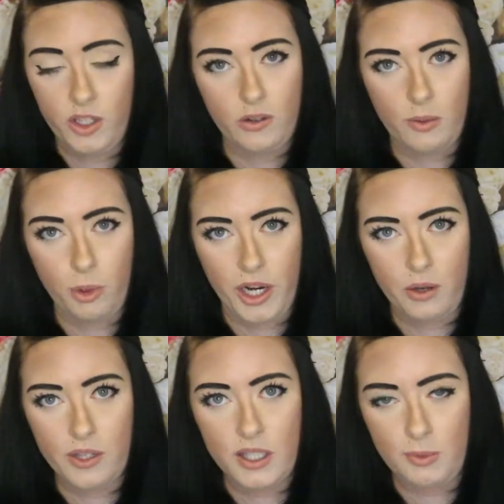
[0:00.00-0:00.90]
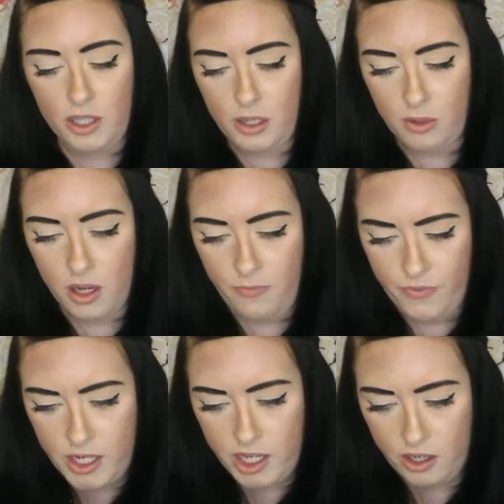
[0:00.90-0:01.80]
you know what a Pareo is, let me know down below.
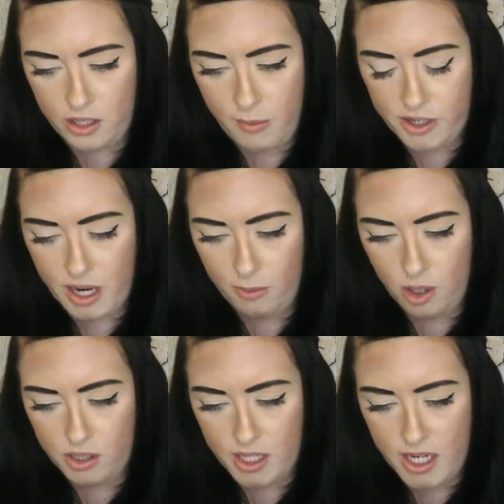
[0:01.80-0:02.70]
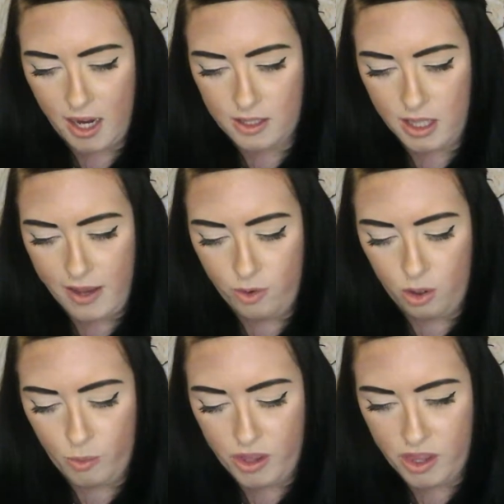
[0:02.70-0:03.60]
Take your summertime look to the next
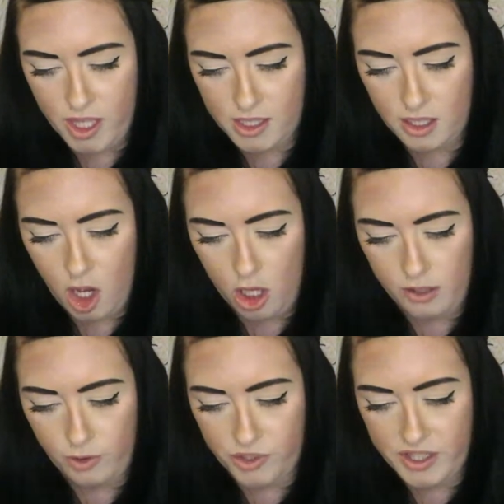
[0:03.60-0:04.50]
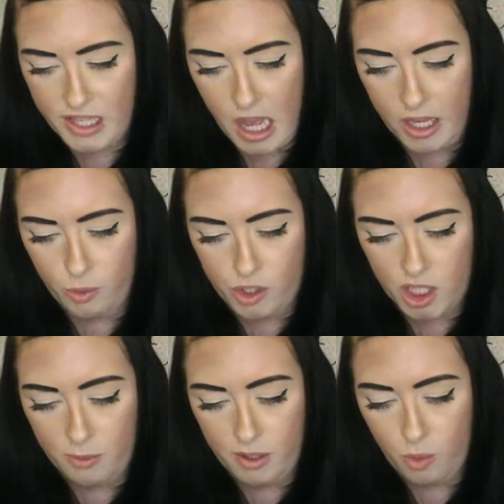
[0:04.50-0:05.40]
level with this colorful design,
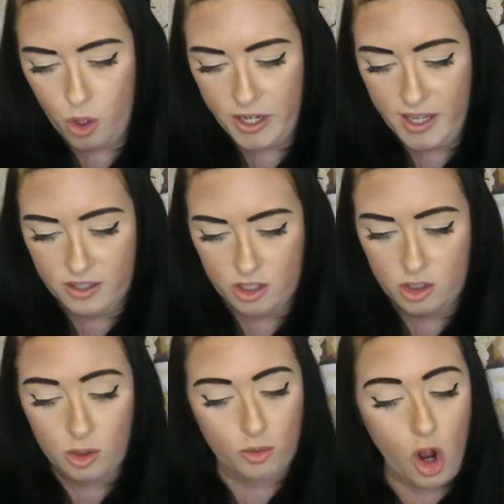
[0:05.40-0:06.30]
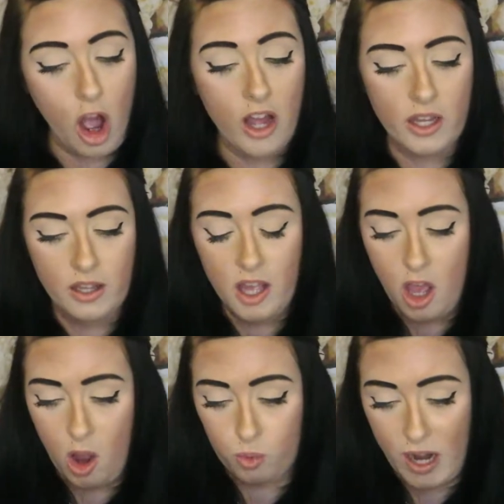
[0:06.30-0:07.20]
which can be worn as a sarong,
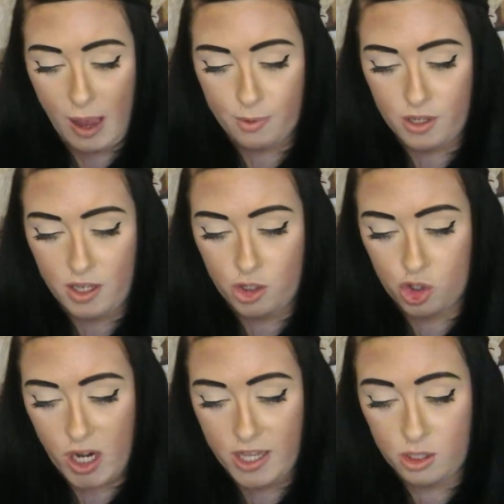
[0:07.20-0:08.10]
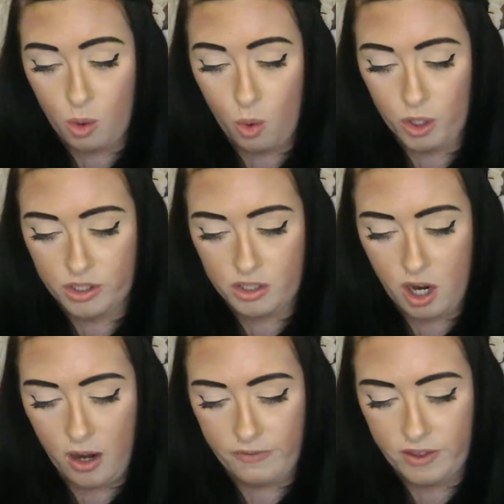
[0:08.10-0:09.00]
a wrap, dress, or
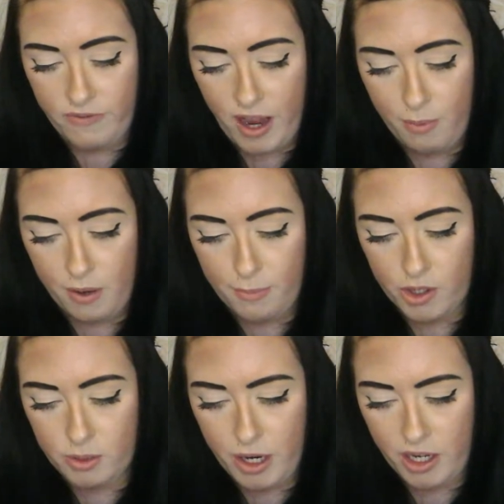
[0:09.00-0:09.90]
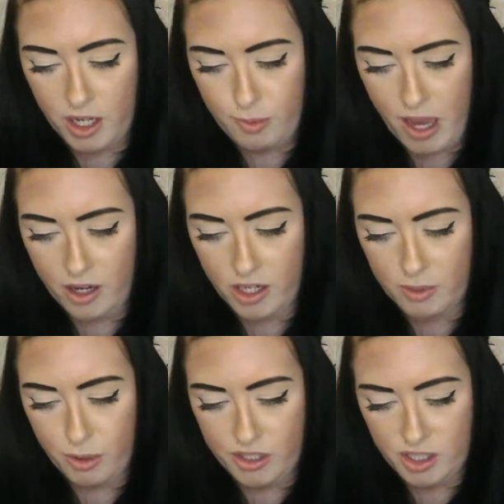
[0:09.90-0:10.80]
scarf. The vibrant Birds of Paradise pattern
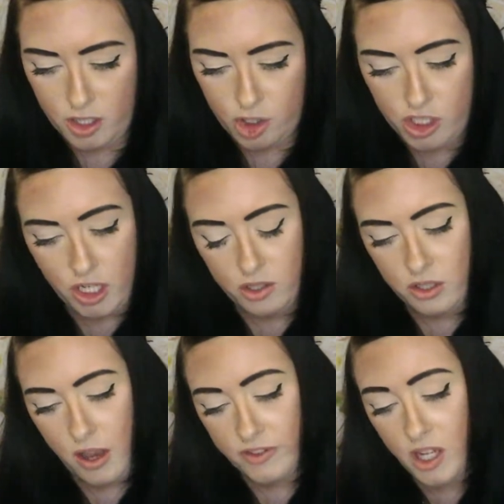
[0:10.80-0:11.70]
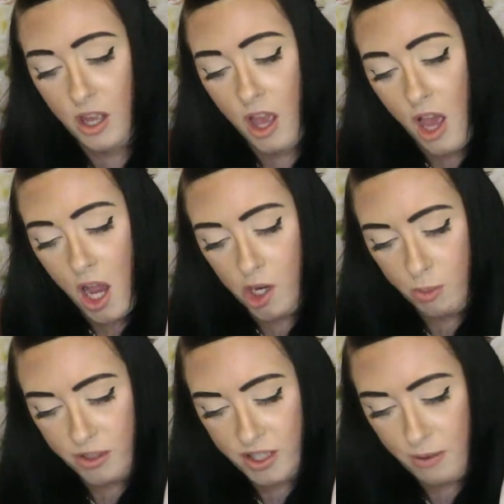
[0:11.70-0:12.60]
is printed on sheer, soft, one
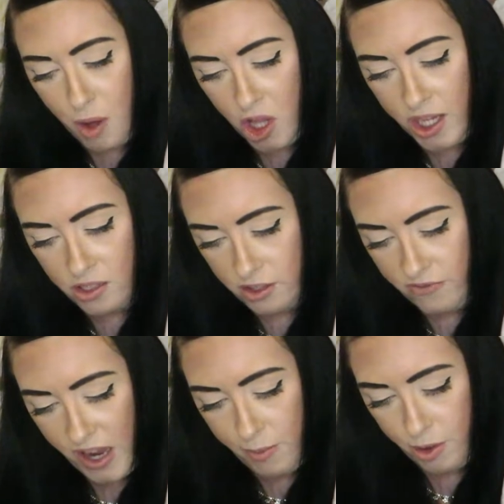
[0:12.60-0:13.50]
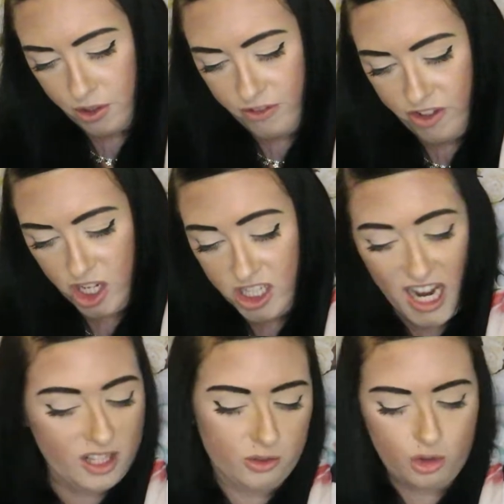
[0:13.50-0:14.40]
hundred percent polyester fabric with a fun
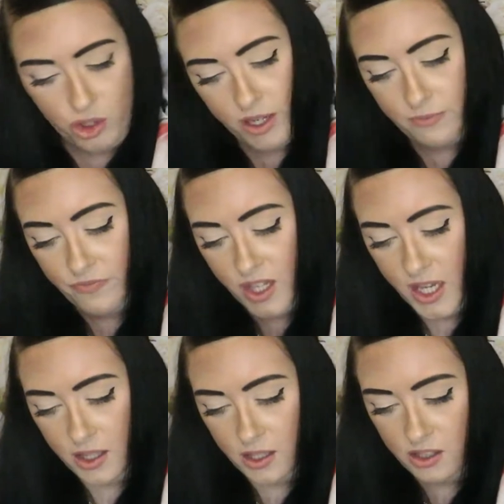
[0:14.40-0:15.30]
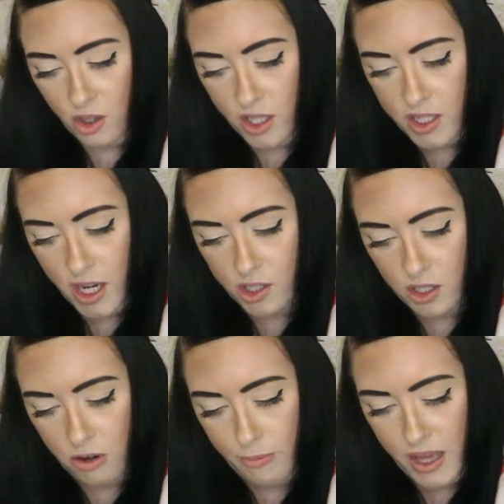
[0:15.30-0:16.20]
tassel trim. The silky
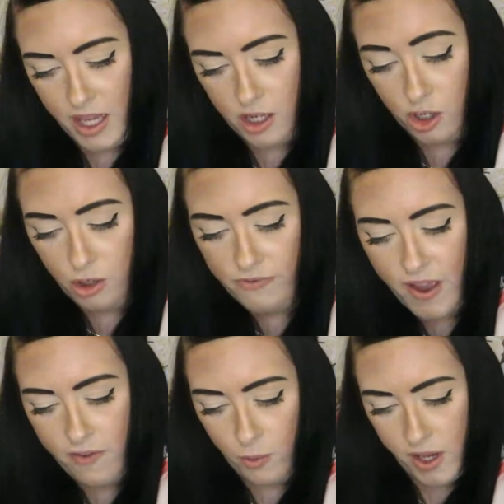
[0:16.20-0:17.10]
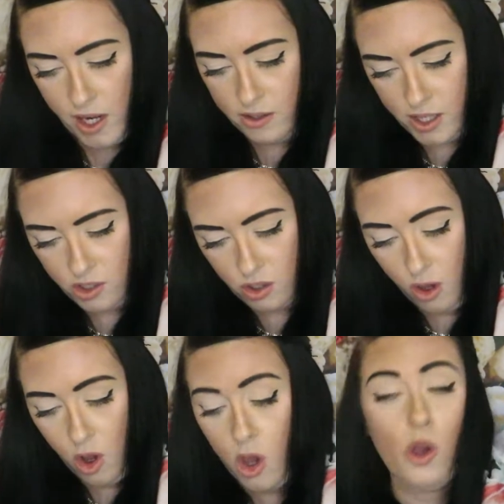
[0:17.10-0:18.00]
texture will make it your new favorite weekend
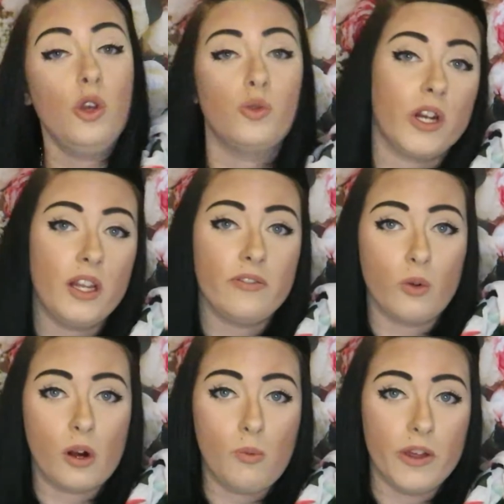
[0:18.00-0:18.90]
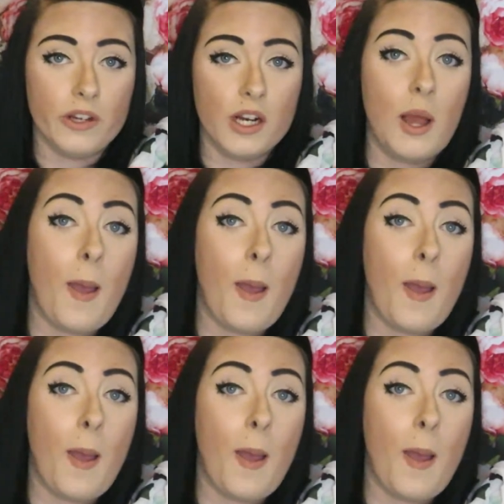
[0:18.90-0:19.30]
essential. Who's ready for warm weather?